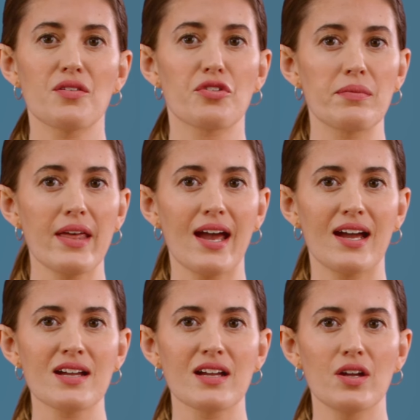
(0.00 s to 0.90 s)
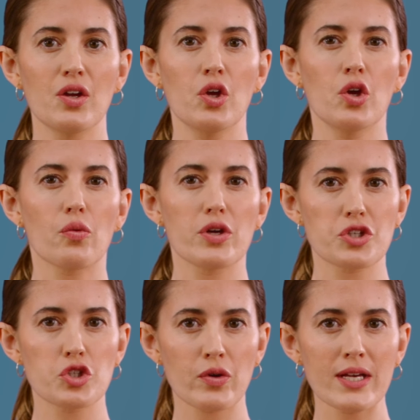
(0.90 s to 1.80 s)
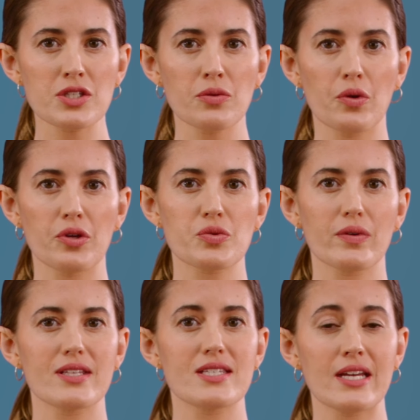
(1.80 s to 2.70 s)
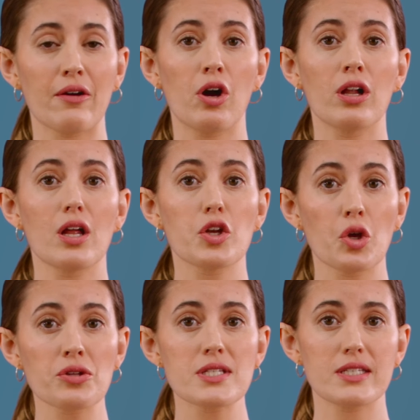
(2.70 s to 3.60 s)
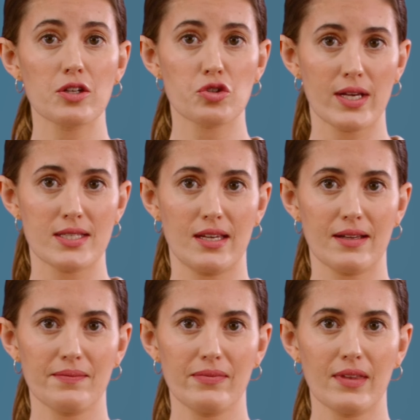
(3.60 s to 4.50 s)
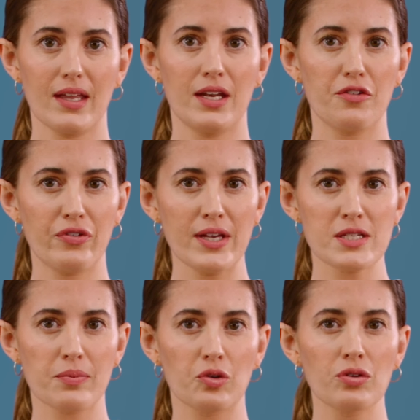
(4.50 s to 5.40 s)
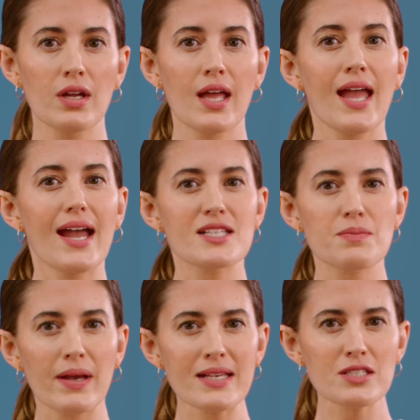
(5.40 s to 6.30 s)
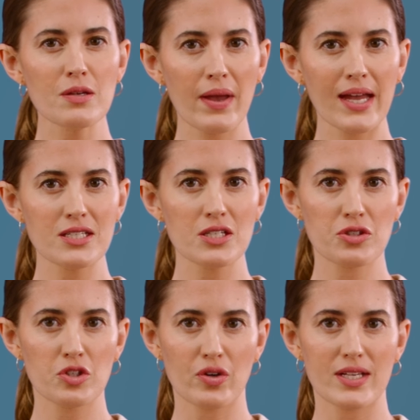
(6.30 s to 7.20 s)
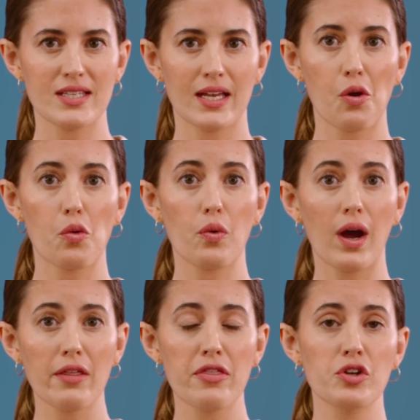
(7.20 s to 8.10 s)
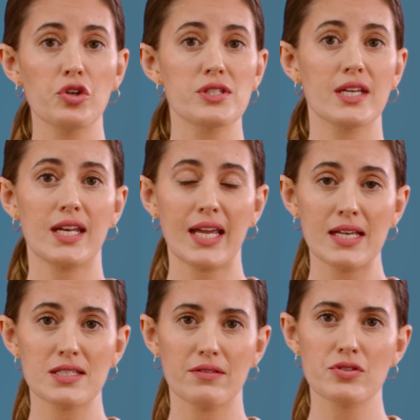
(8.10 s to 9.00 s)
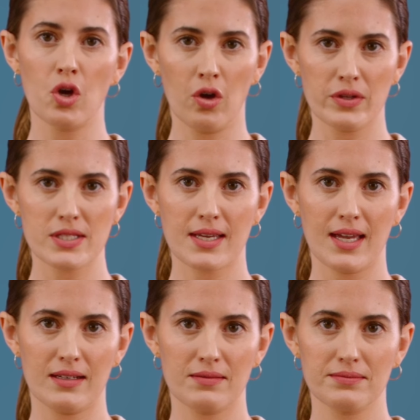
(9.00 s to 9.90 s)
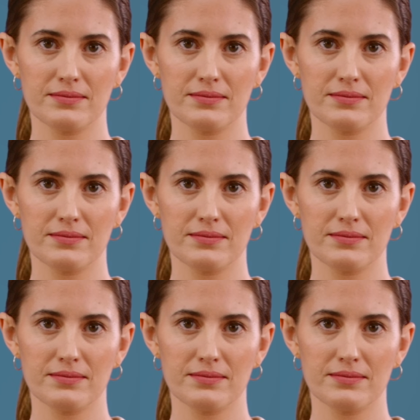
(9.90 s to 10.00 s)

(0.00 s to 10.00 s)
From there, we should dress the wound with a sterile, non-stick dressing, and if feasible, it's best to bandage the dressing rather than using adhesives on the skin.